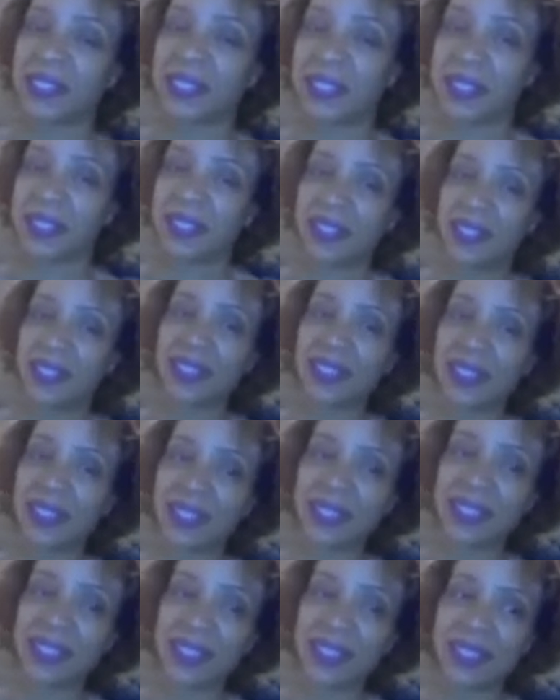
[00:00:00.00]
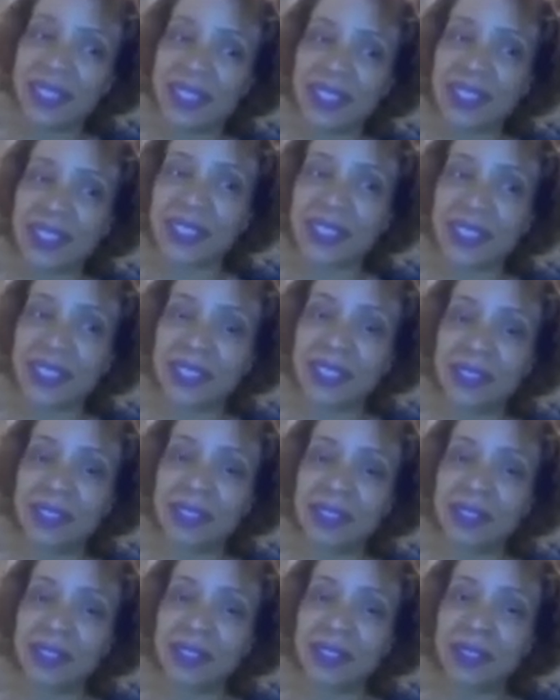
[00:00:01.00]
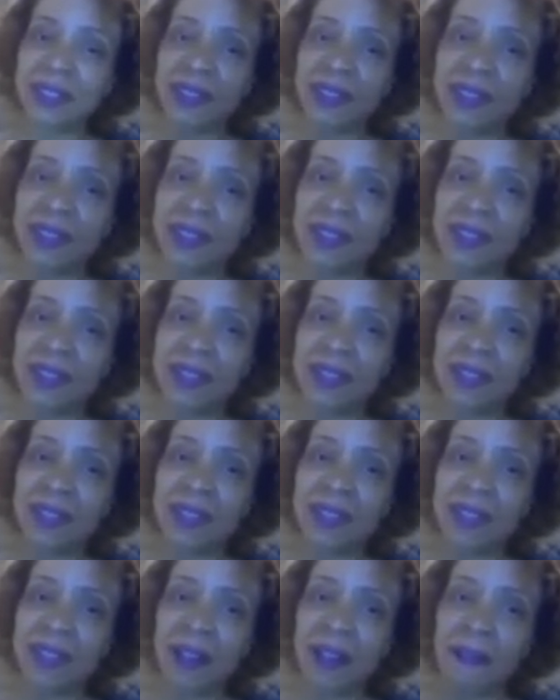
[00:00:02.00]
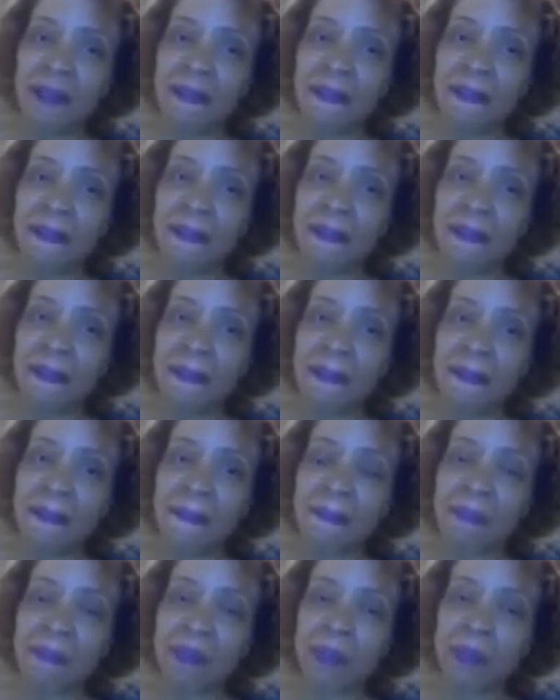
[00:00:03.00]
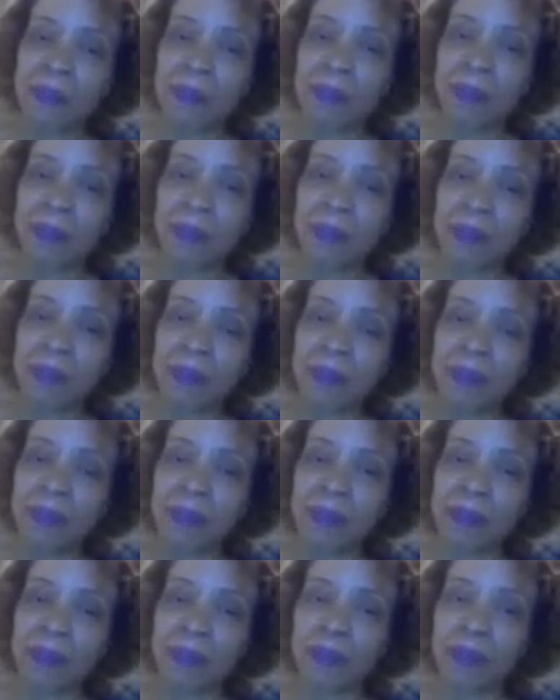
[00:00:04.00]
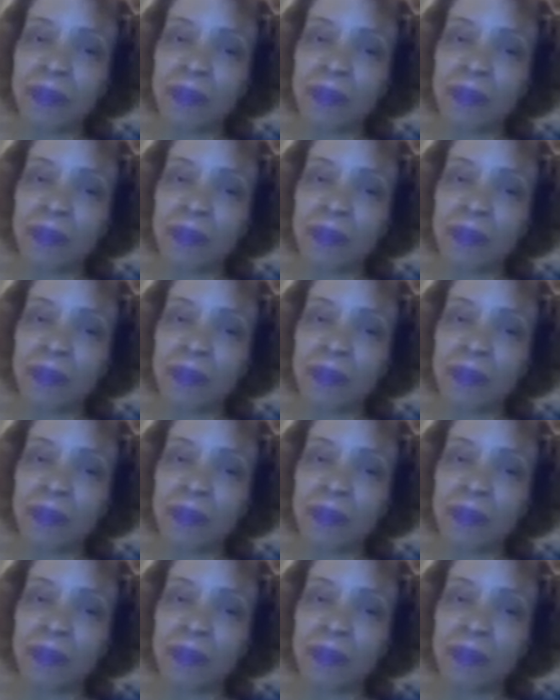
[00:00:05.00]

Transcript: This person isn't speaking.